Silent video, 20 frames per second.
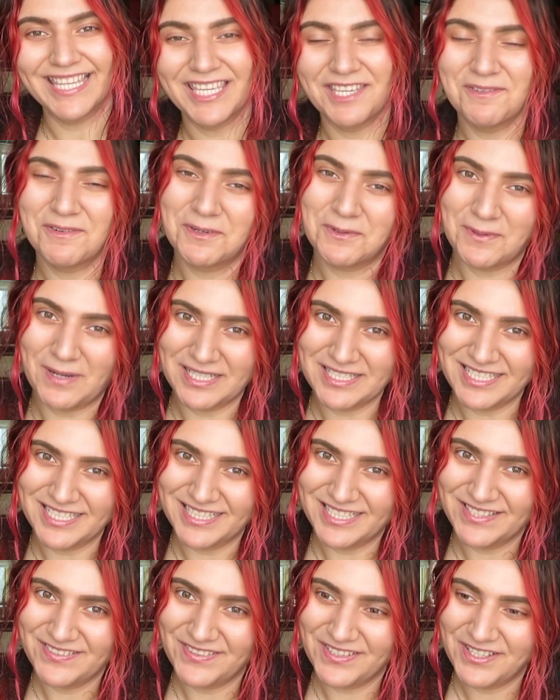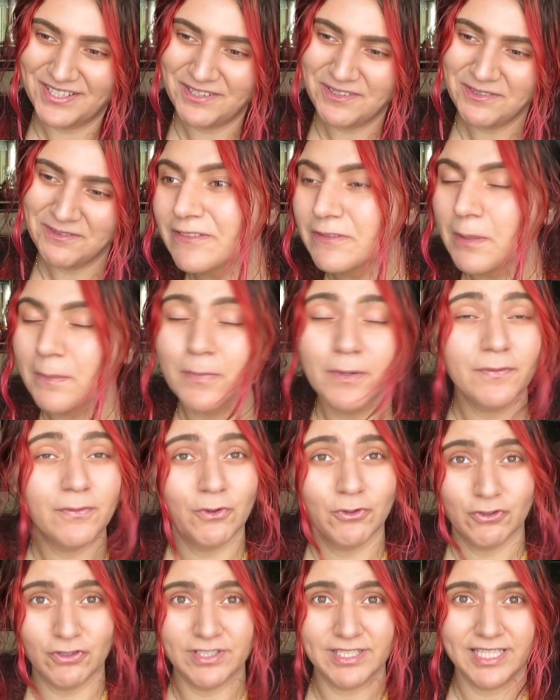Thank you for watching this video. Remember, to
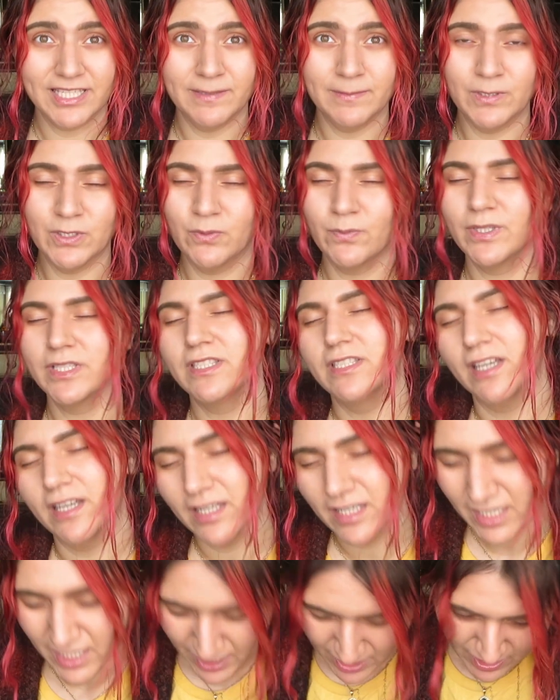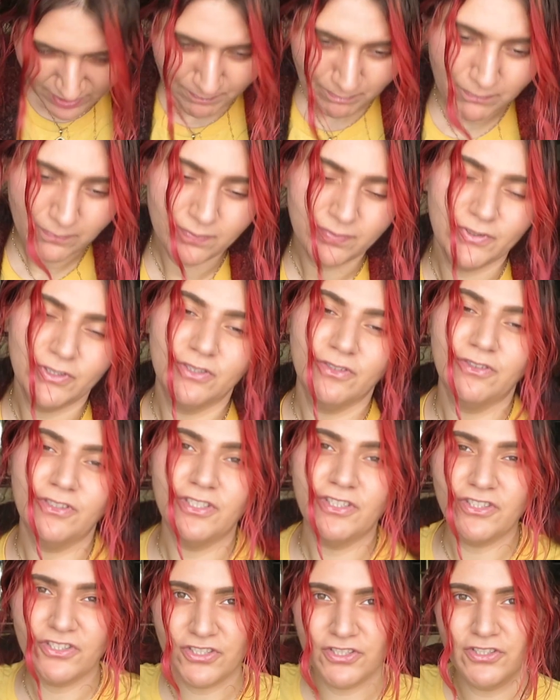my dress, you know what to do,
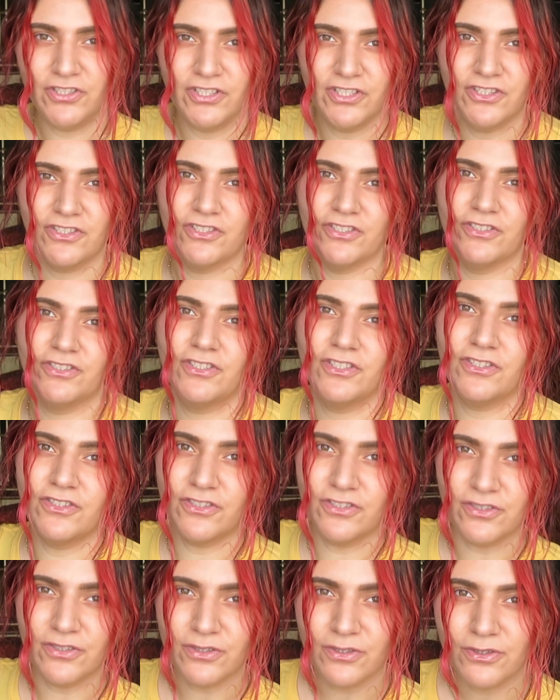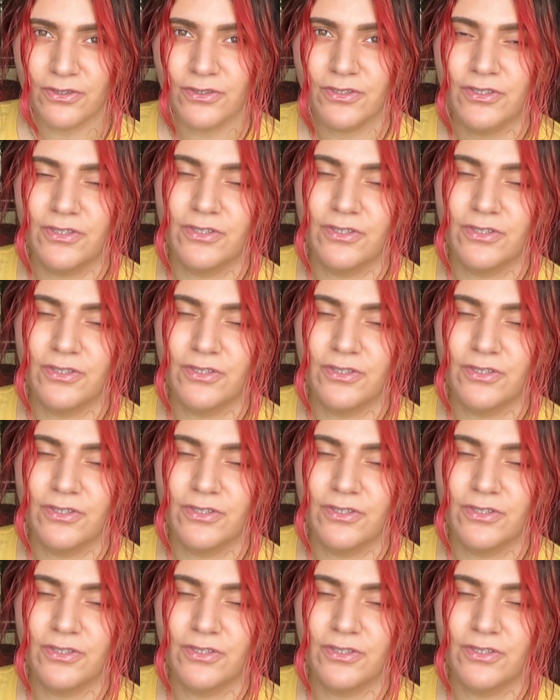do, do, do, do, do, do,